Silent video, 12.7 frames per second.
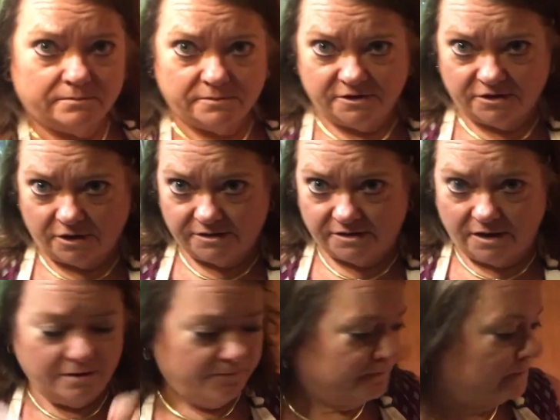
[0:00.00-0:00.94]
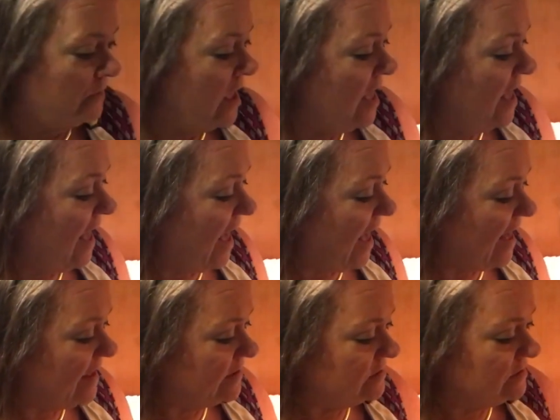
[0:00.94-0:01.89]
salsa,
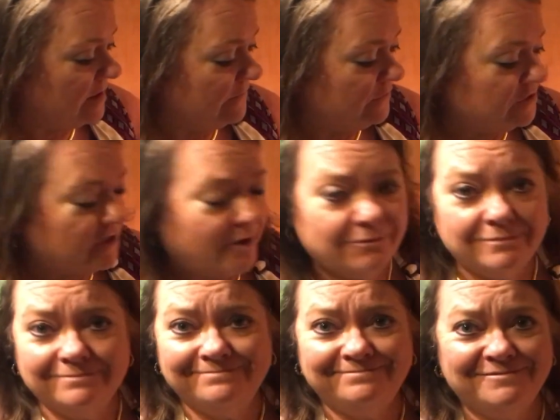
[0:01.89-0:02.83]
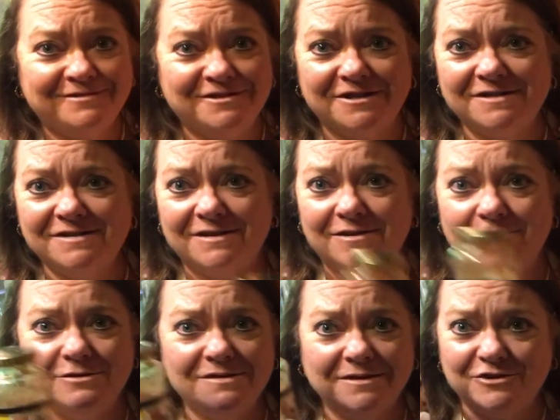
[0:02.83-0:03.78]
and if you don't, just
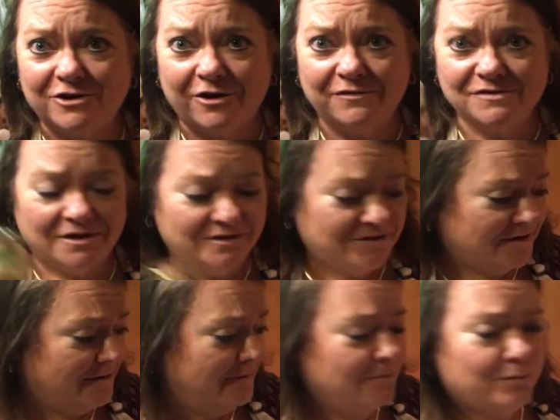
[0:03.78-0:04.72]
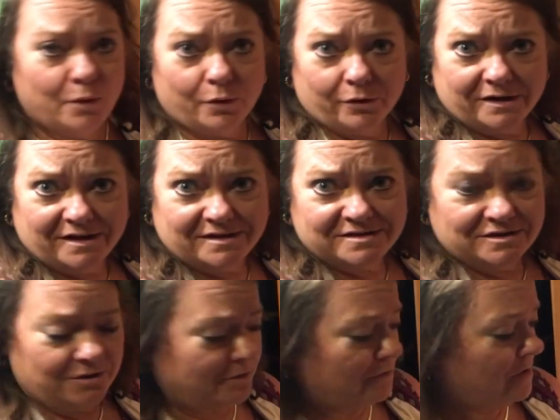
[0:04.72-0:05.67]
use a jar of salsa, pour it
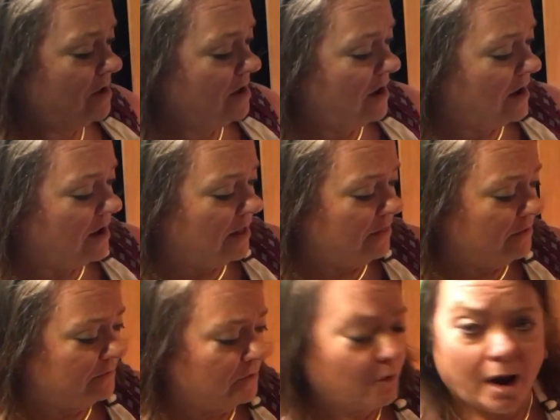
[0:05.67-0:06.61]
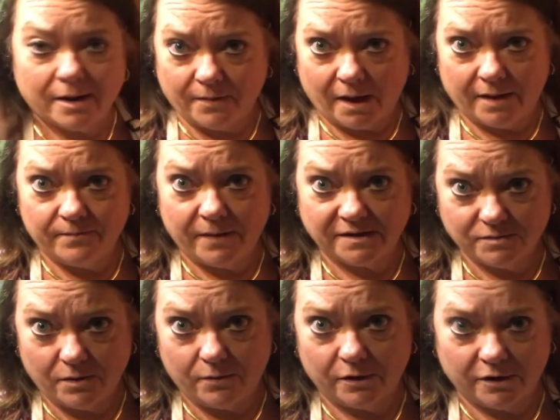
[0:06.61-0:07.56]
into the crock pot. That's
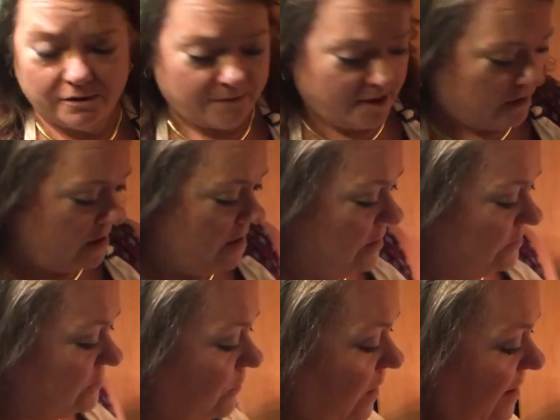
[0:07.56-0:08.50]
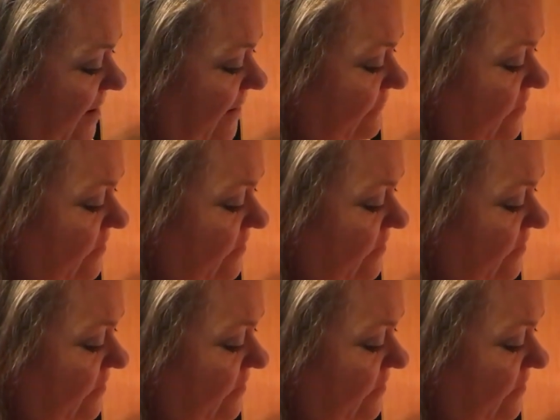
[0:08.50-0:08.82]
what we're going to make. So I have